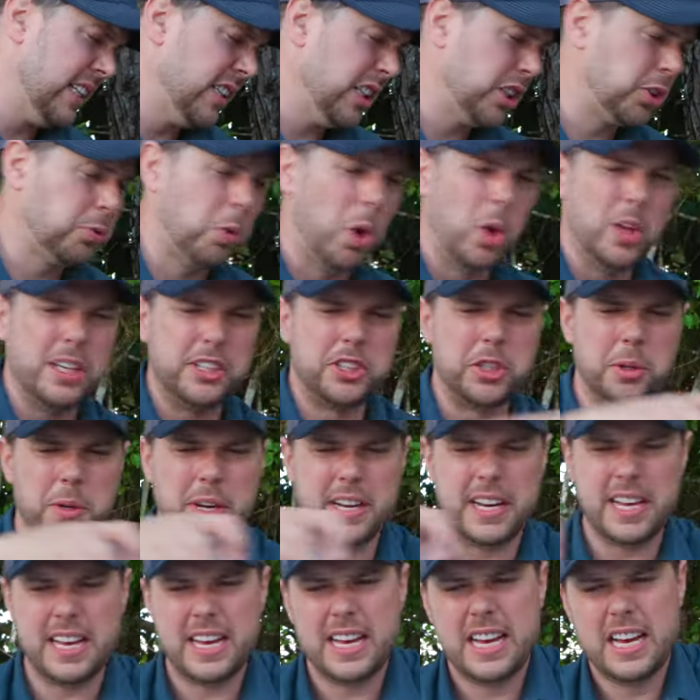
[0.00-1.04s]
let's roll into
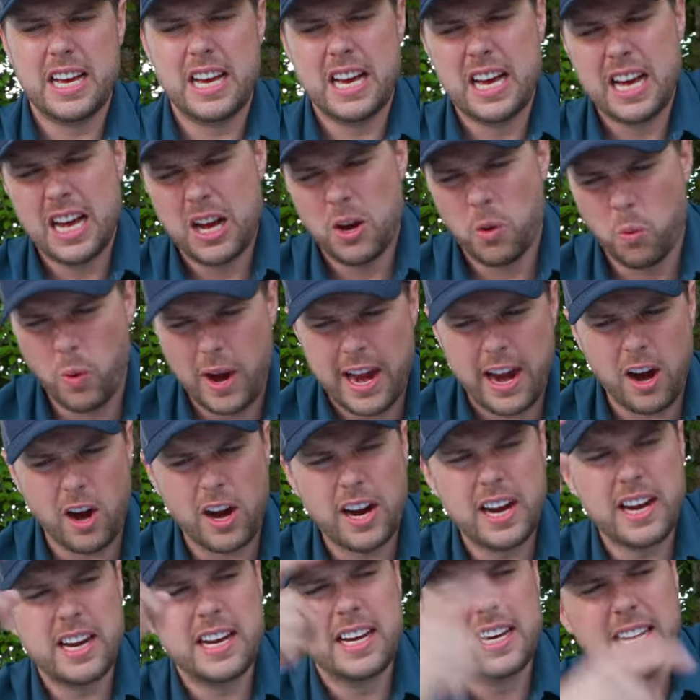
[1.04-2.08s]
it.
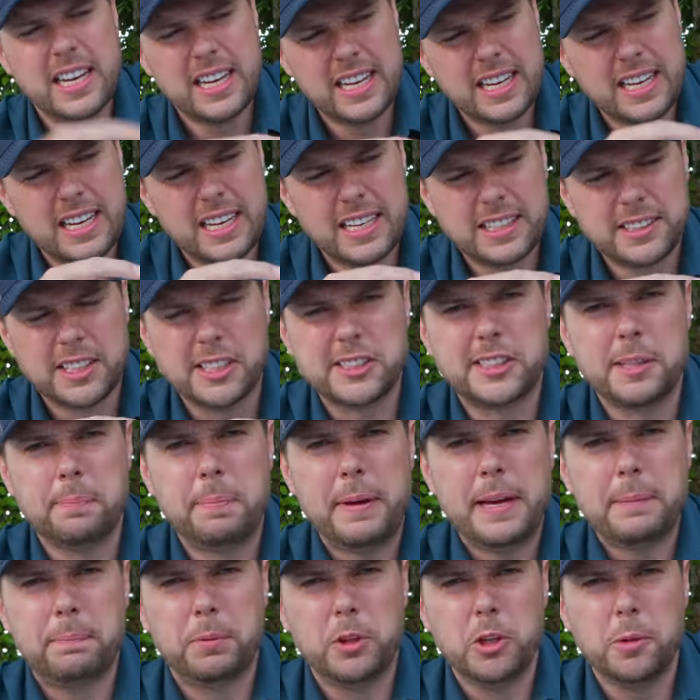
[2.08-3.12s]
Where does the
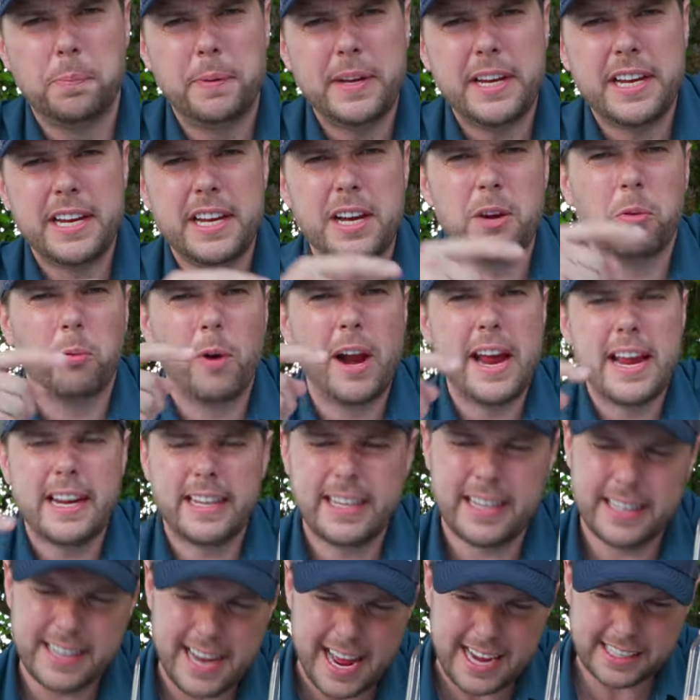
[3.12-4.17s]
big blue bee
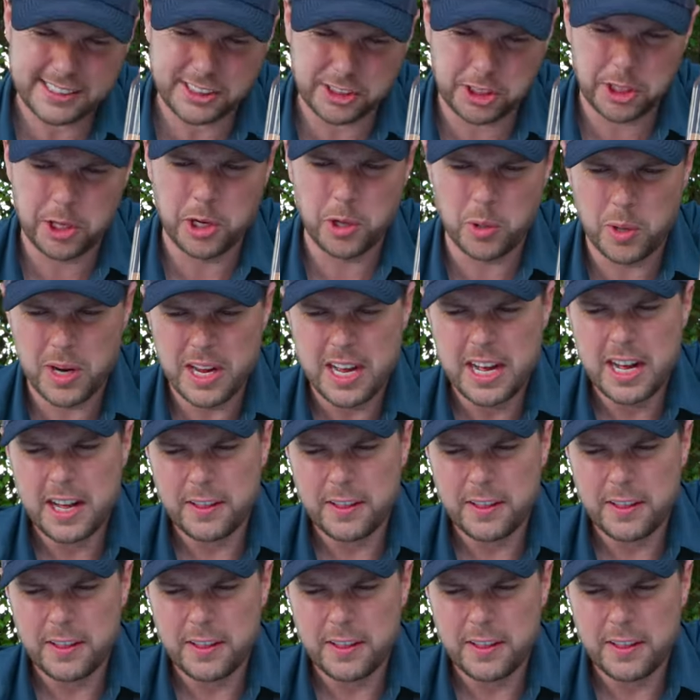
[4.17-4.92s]
rank next to